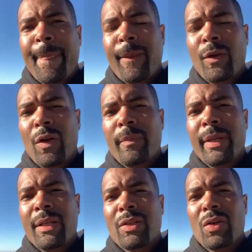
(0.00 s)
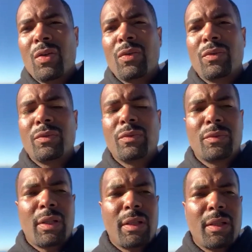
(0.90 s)
You know what I mean? So,
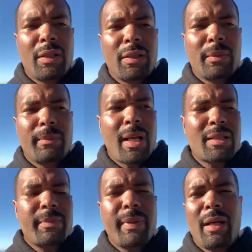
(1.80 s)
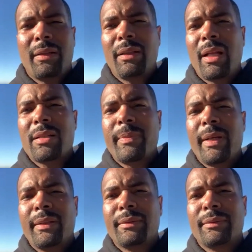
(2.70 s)
uh, but I should be out there next
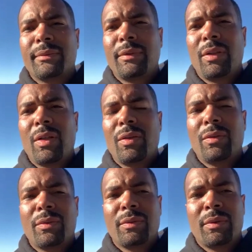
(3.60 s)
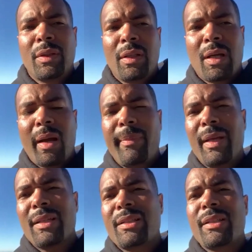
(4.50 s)
month, you know. I'll be
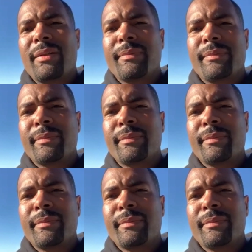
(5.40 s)
at his gym.